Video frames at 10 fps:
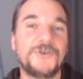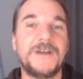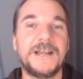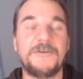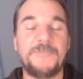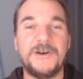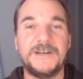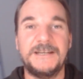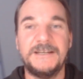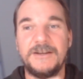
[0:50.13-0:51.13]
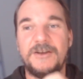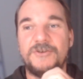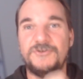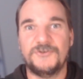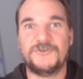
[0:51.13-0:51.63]
in a potty,
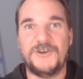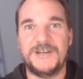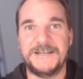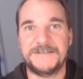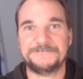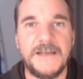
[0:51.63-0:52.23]
you're dirty."